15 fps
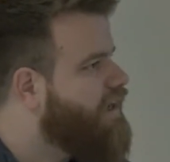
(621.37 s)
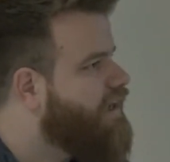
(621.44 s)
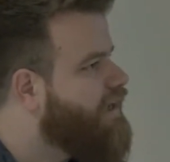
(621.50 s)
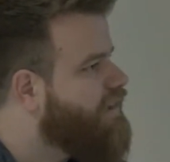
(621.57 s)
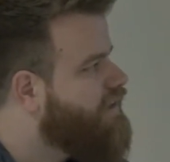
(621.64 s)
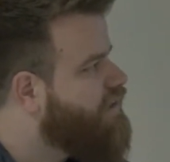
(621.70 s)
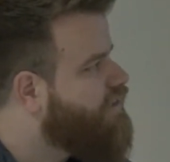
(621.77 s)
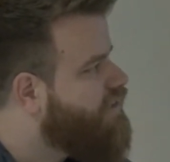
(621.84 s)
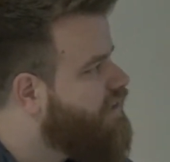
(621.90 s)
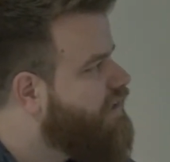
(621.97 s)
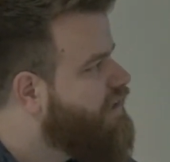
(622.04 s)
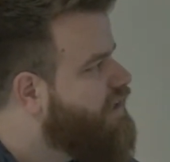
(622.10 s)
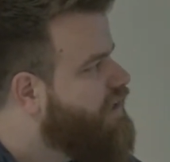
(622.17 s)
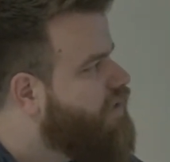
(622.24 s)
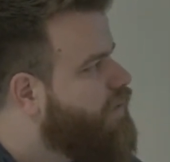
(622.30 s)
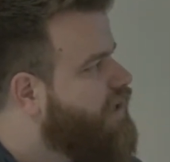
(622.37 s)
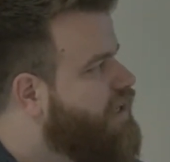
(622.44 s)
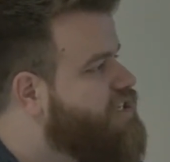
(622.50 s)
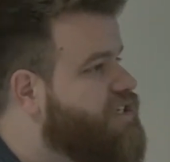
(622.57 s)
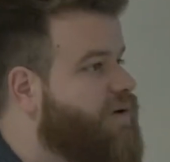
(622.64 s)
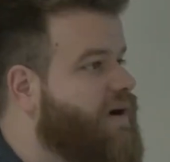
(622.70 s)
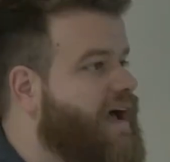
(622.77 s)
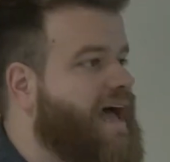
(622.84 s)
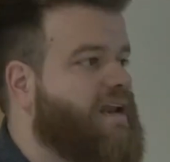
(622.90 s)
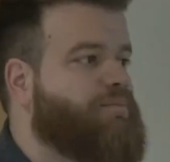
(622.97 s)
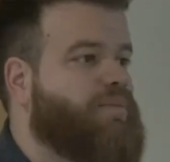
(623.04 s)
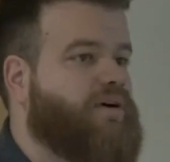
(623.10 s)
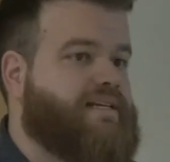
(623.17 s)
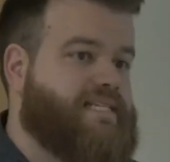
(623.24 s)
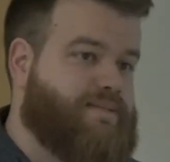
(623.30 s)
literal, we can just go ahead and
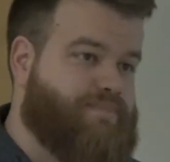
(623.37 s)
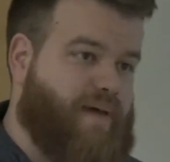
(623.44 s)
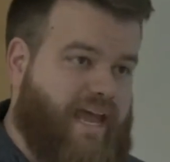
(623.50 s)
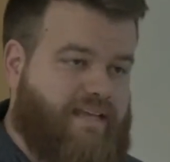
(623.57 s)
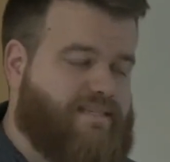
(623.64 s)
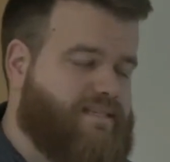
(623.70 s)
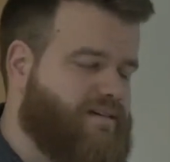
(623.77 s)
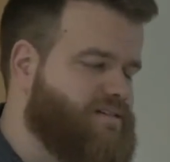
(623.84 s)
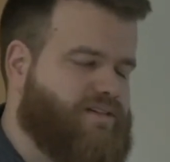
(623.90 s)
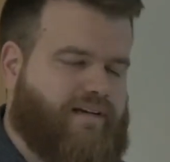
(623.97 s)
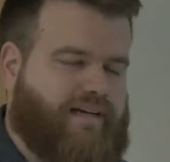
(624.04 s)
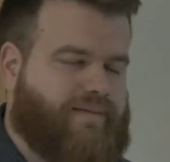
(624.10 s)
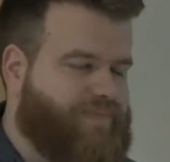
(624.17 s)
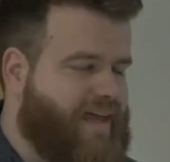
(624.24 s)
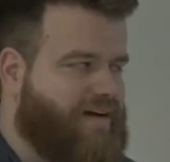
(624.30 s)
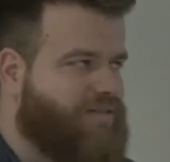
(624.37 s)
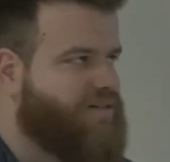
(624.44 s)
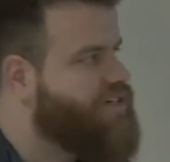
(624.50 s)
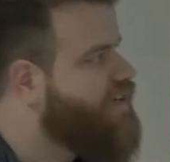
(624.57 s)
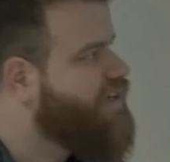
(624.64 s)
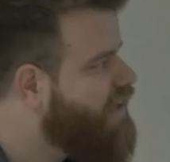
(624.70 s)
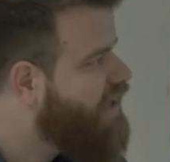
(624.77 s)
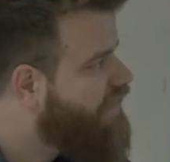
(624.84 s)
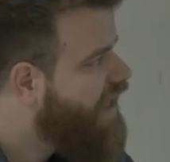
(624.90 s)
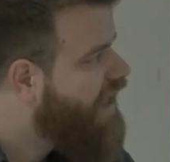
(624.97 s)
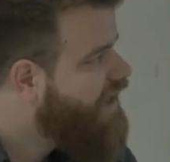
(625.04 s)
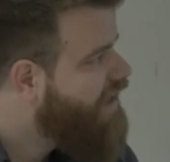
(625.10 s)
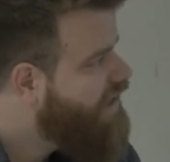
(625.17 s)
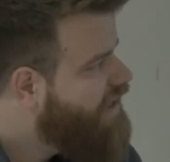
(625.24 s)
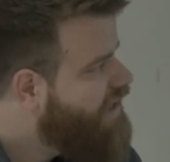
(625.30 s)
put a return on that,